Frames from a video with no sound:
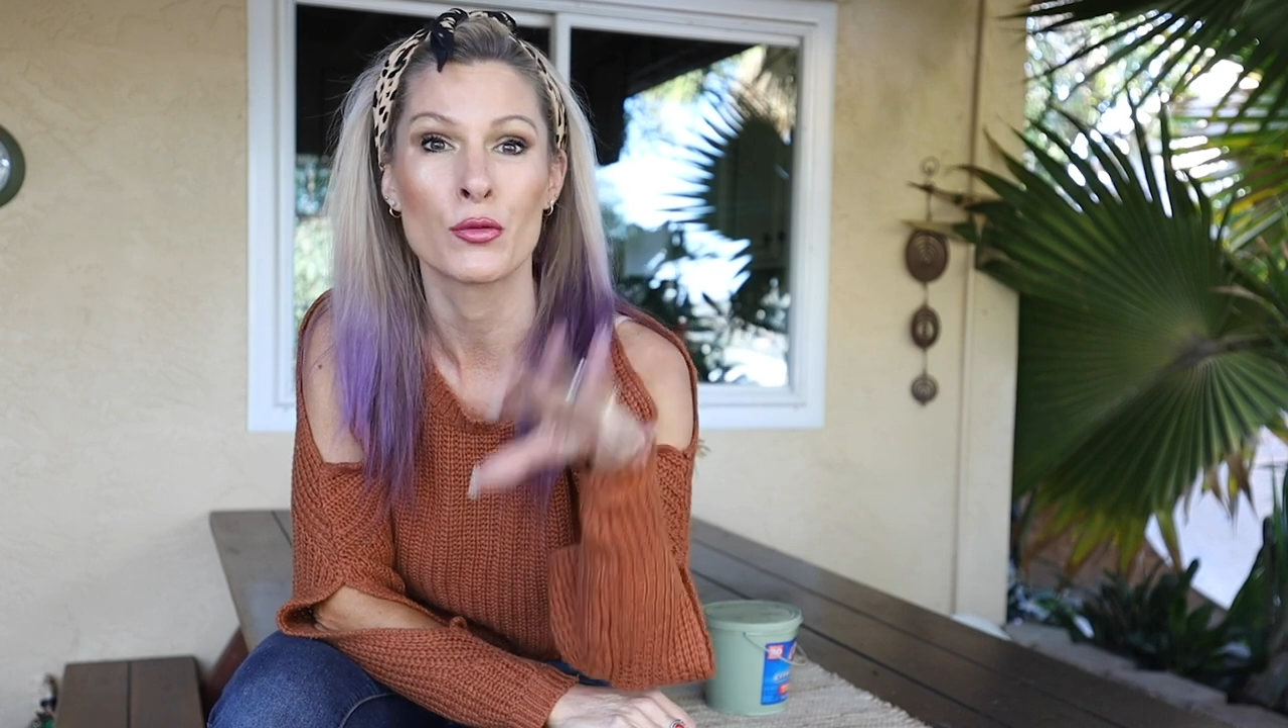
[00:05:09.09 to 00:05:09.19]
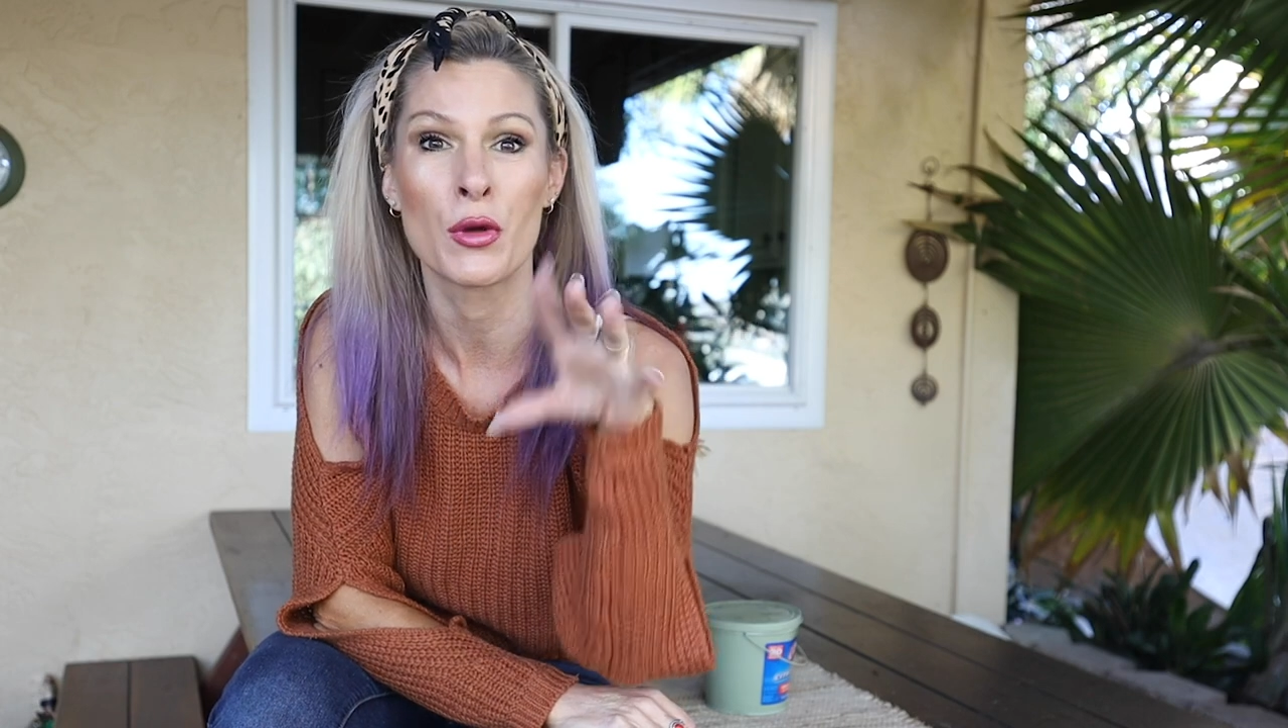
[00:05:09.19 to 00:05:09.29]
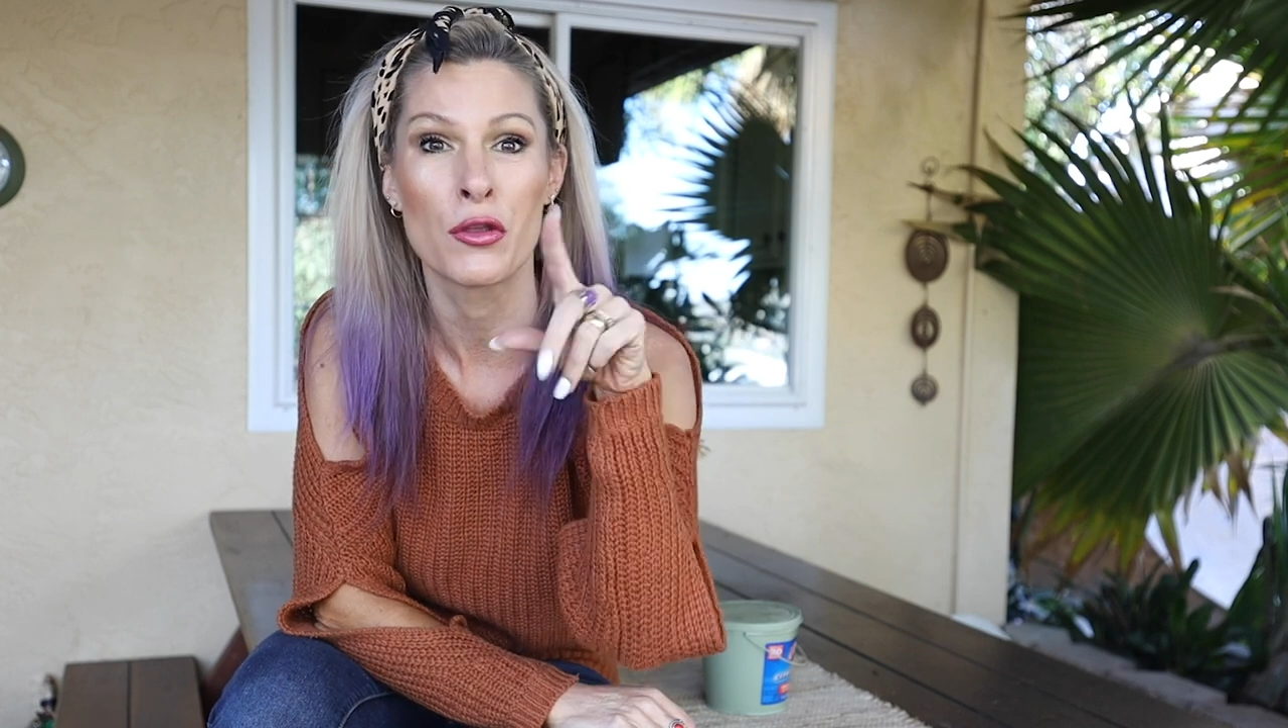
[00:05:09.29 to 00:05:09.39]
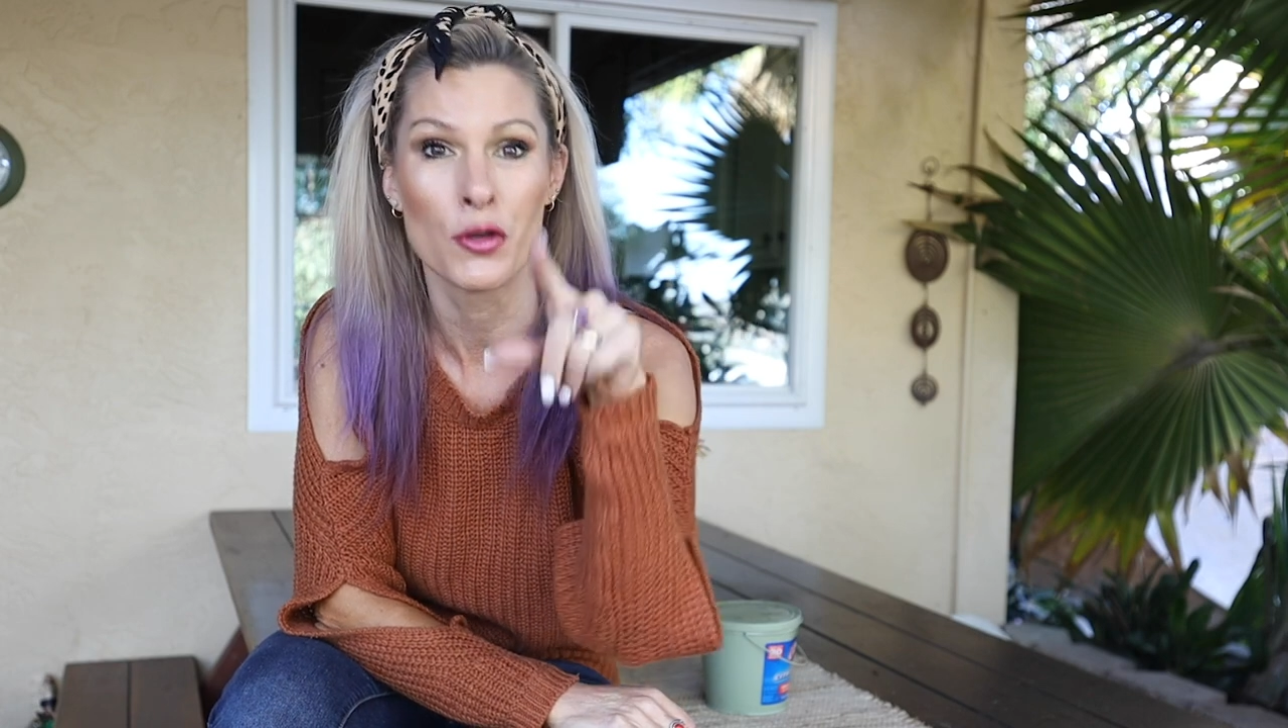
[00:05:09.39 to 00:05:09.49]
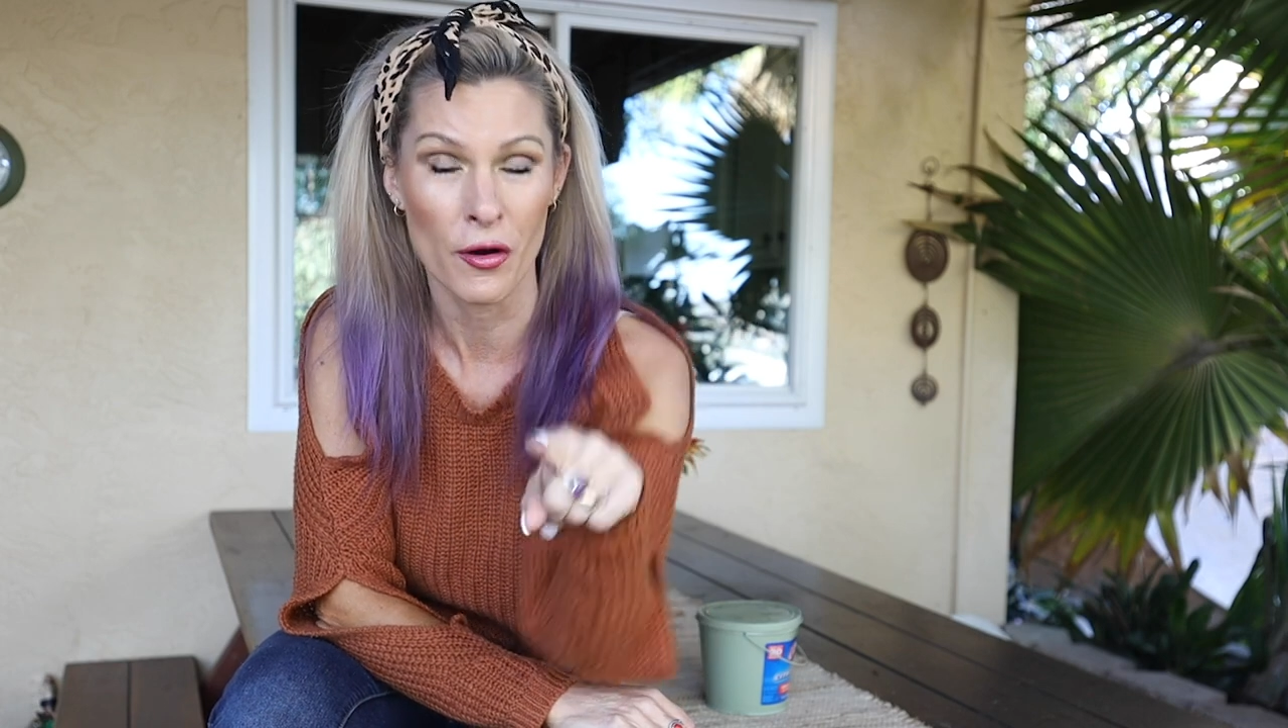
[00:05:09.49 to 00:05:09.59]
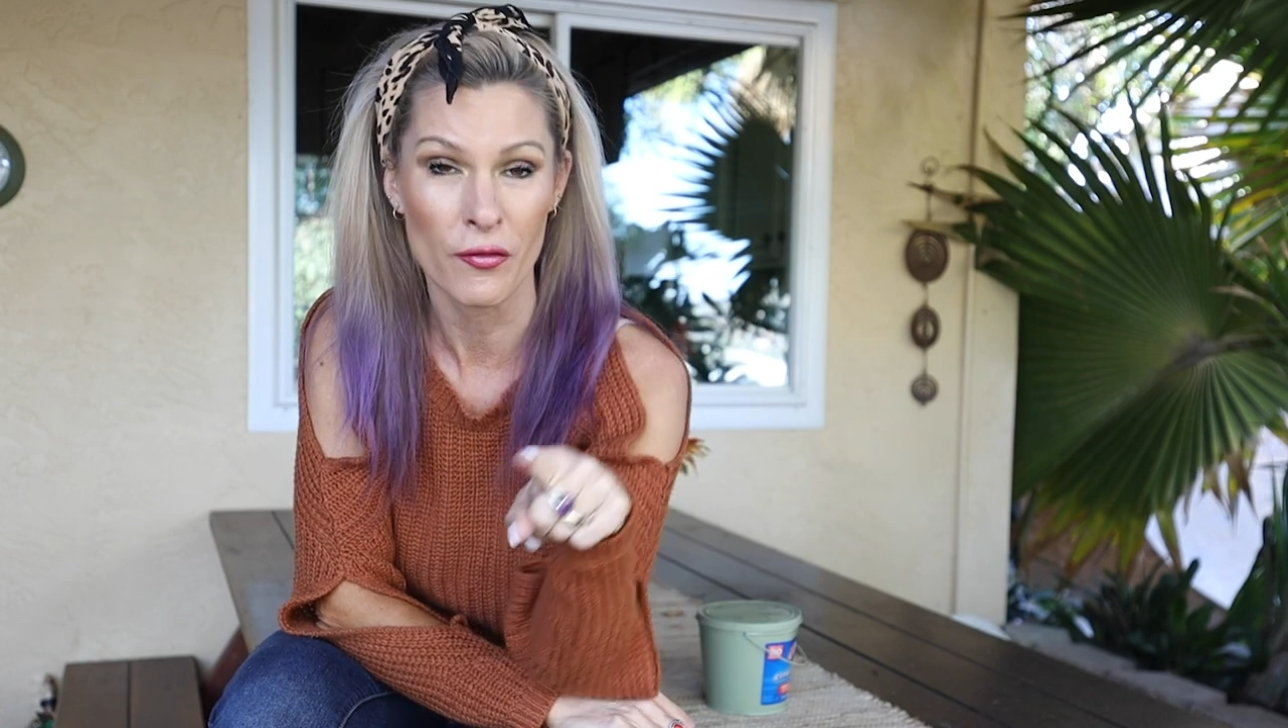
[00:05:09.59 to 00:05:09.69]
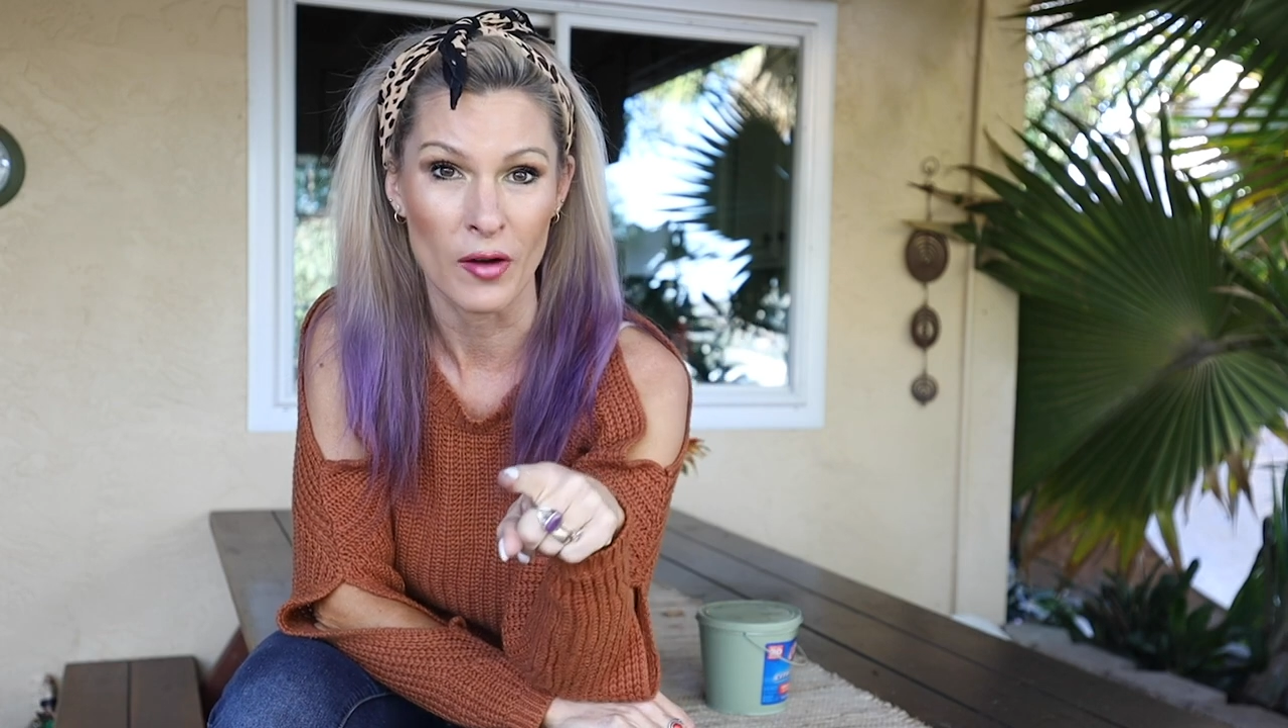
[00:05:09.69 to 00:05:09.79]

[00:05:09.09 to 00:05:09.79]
with your